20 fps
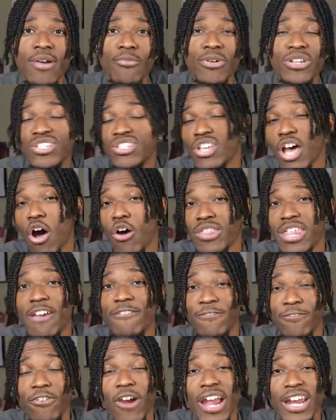We saw
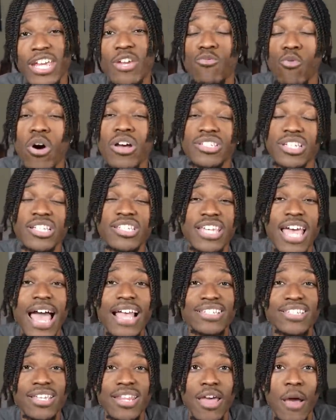that Freddie was
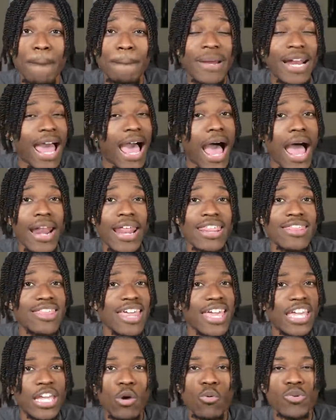attached to them, but I didn't
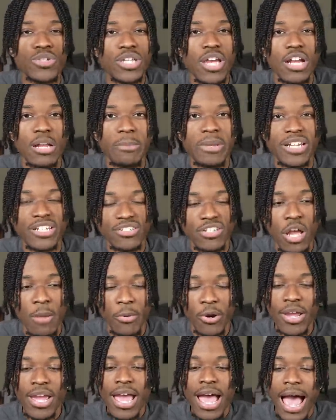think it was going to be this
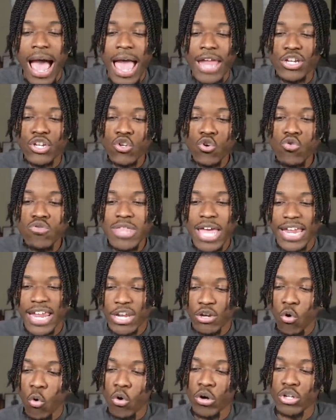number. I knew that
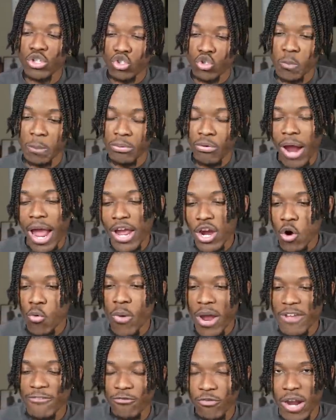in order to pry
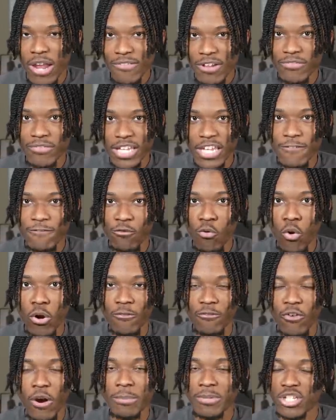away Fred
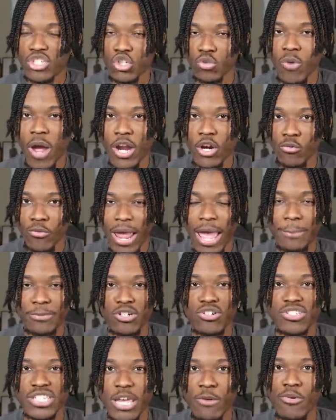VanVleet from the Toronto
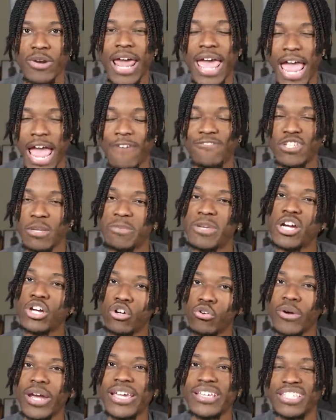Raptors, it would have to be a
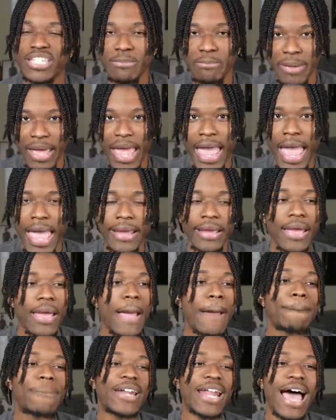crazy bag,
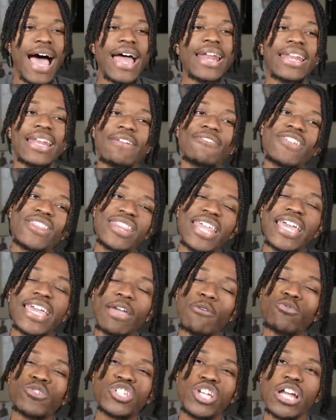but I didn't even think
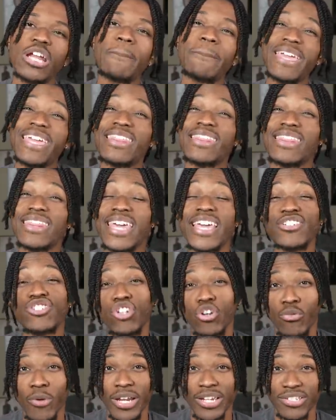it was going to be
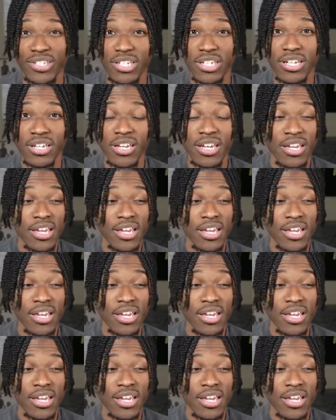this crazy.